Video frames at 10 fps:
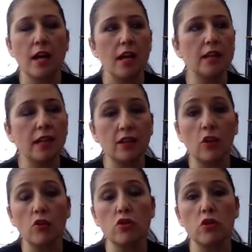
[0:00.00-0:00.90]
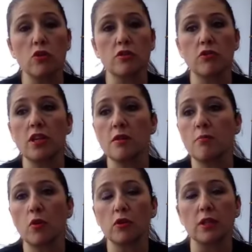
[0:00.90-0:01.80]
And that also is really
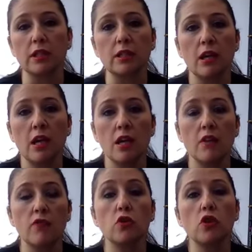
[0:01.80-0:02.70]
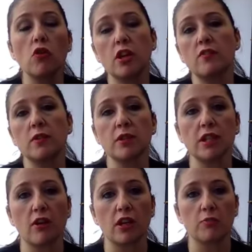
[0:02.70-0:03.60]
important. If you don't give them a
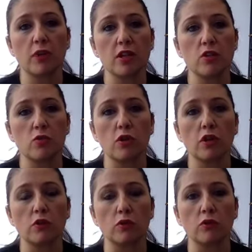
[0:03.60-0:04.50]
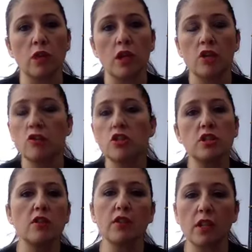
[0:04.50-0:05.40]
target price to work to, you're
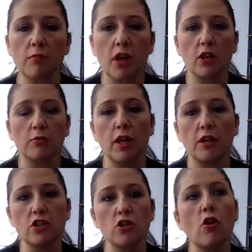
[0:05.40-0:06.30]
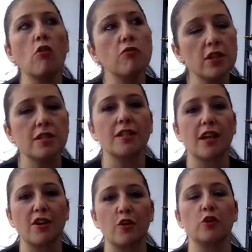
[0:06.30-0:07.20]
just giving them carte blanche. So obviously
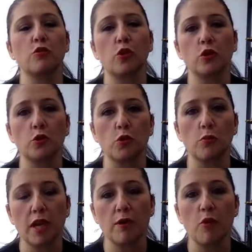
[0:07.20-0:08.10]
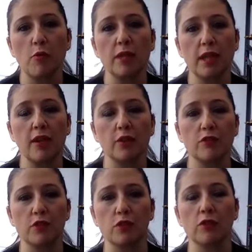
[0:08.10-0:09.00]
they're going to want to make more money out
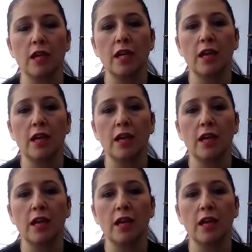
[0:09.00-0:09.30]
of you.